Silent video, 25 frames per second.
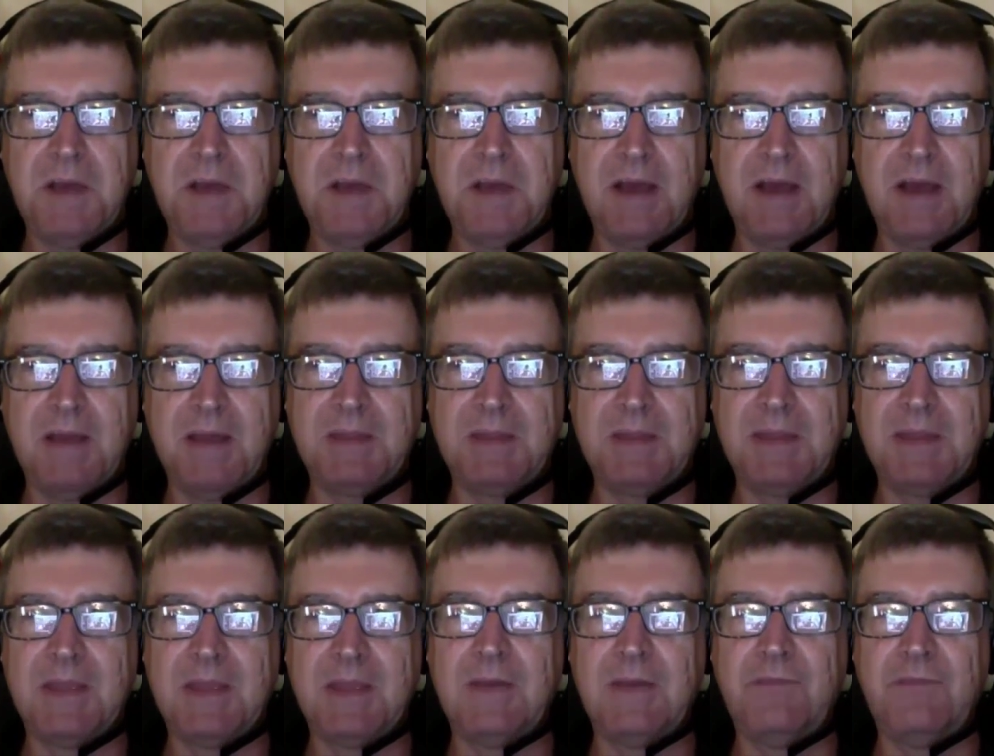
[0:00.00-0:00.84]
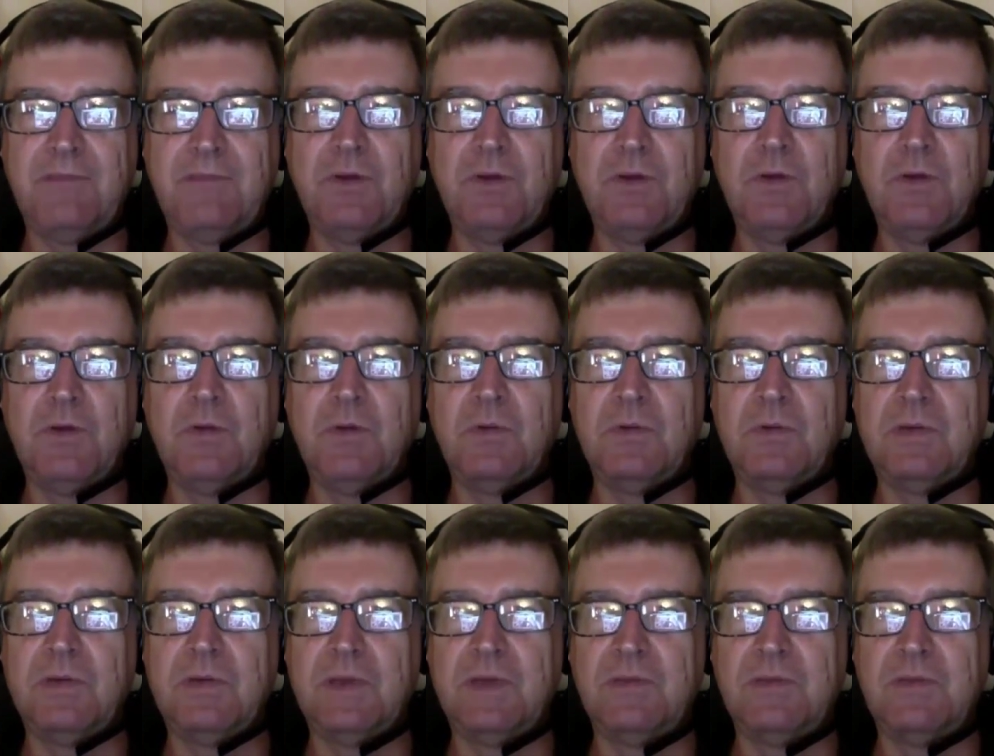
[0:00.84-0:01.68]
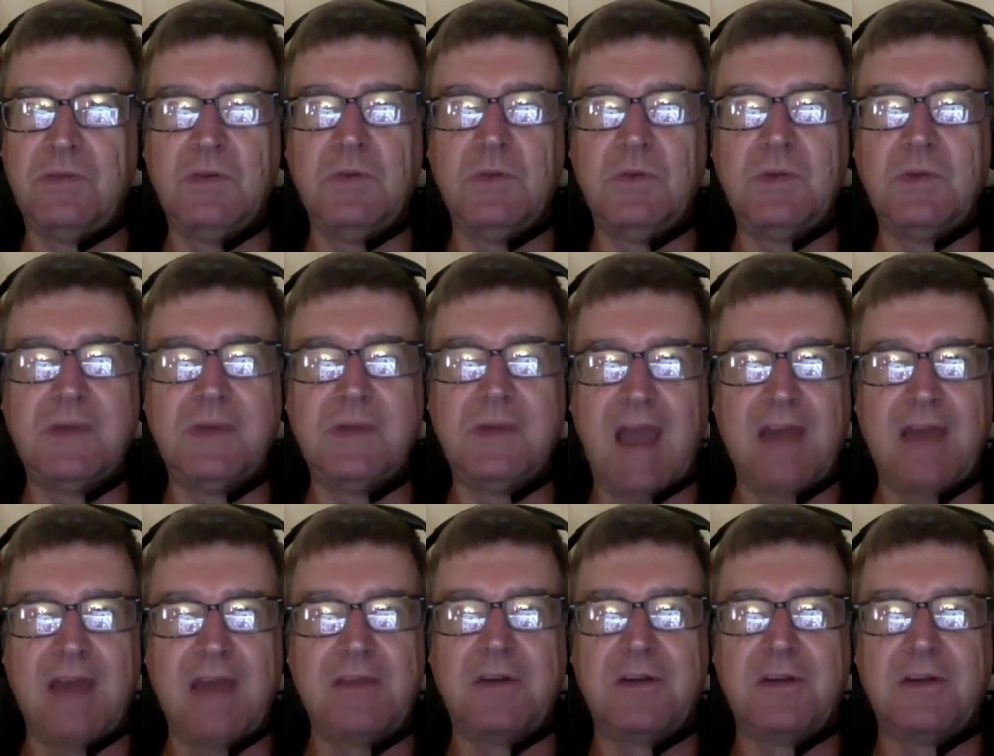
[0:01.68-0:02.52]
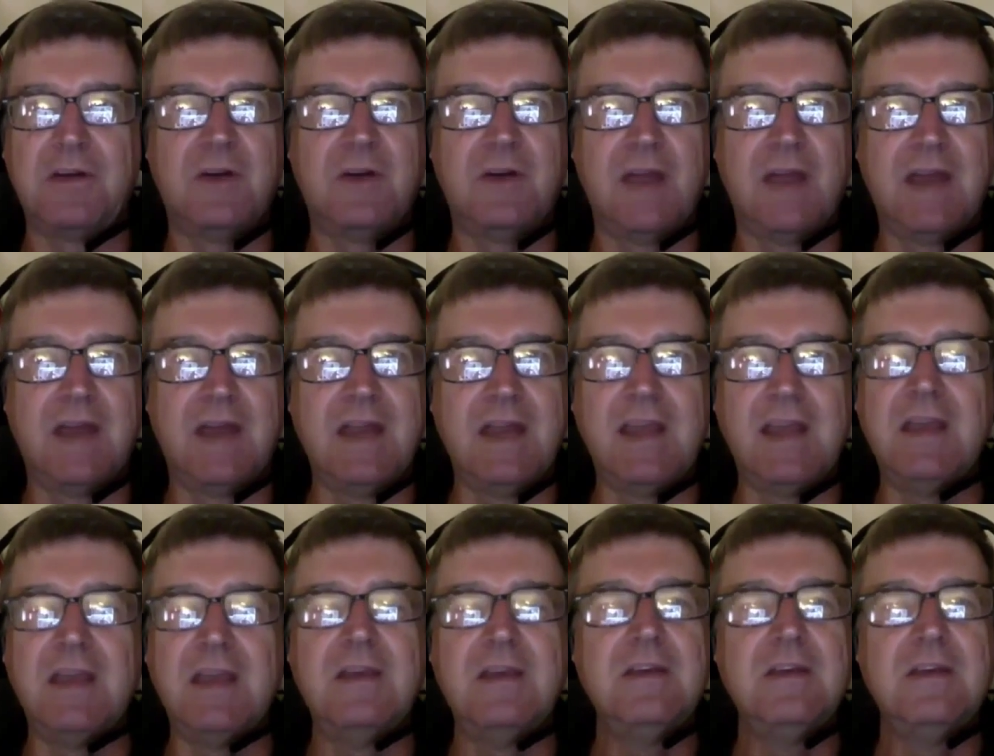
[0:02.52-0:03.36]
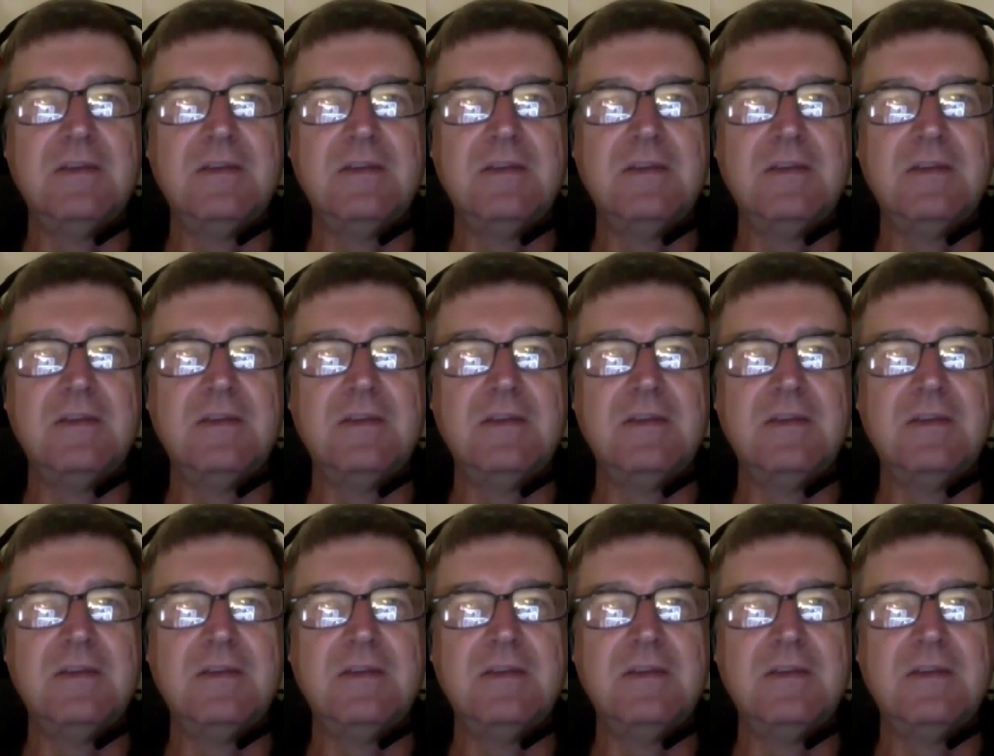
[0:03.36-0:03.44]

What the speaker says: I think that if you gather any